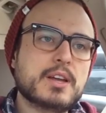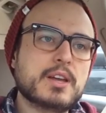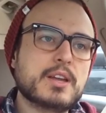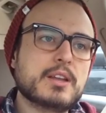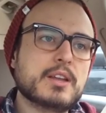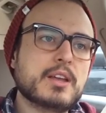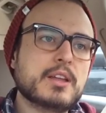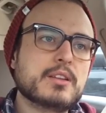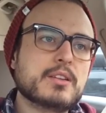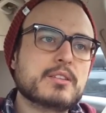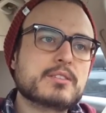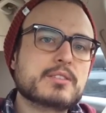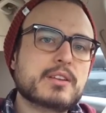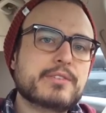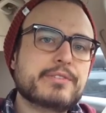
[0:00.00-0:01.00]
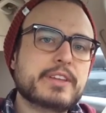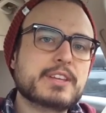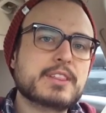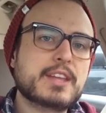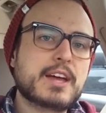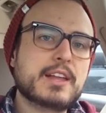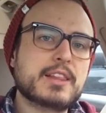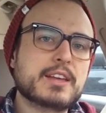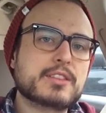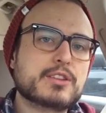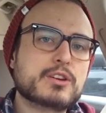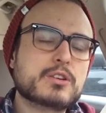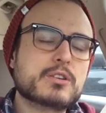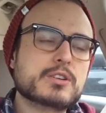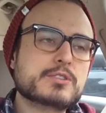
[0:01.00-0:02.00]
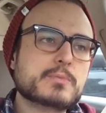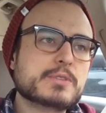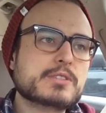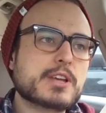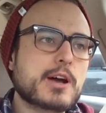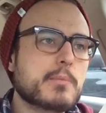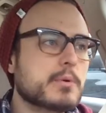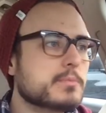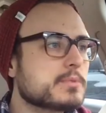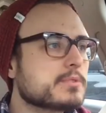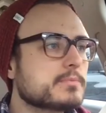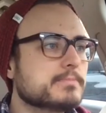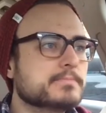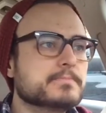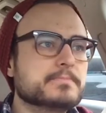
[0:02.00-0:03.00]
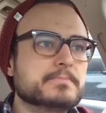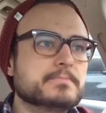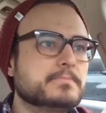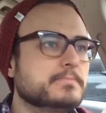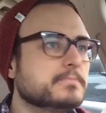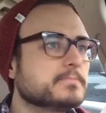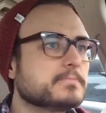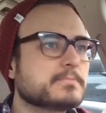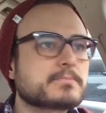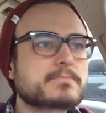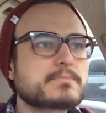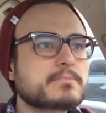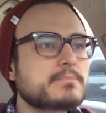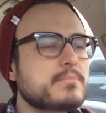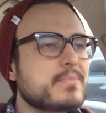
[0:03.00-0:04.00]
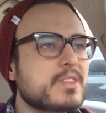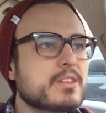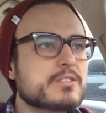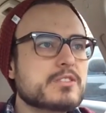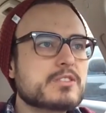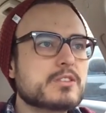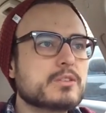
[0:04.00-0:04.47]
and, and, and stuff like that, like their Christmas albums. Mm.